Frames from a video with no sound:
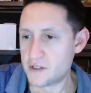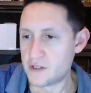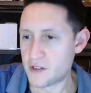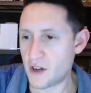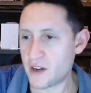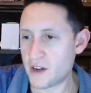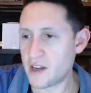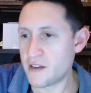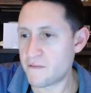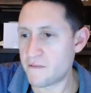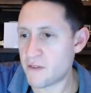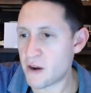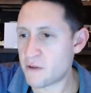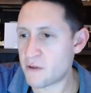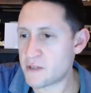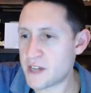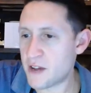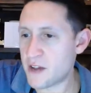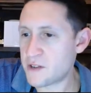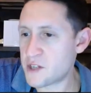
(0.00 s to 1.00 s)
Talking to
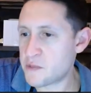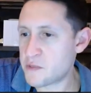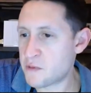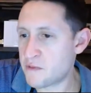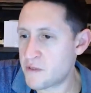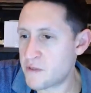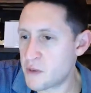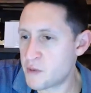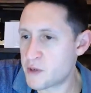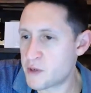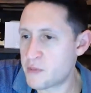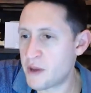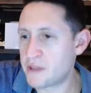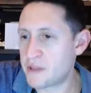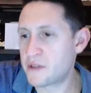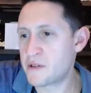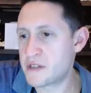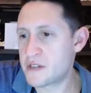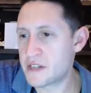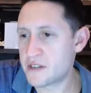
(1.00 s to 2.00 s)
fragrance houses, perfumers
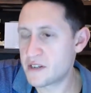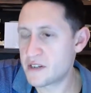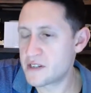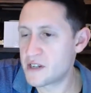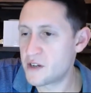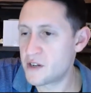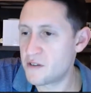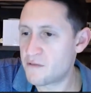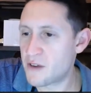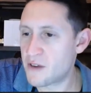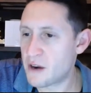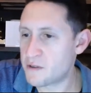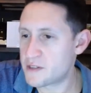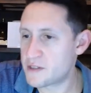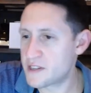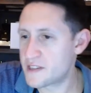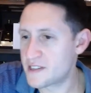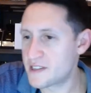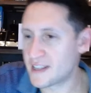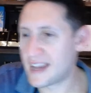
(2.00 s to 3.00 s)
about their discontinued
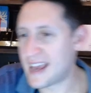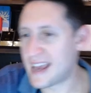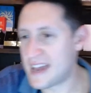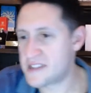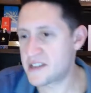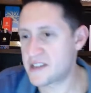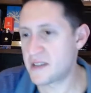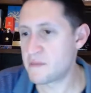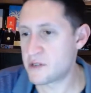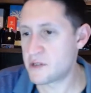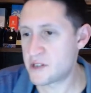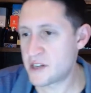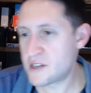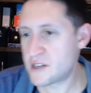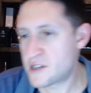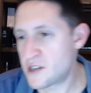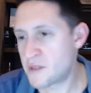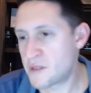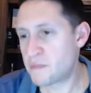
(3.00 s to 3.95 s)
fragrances like asking a magician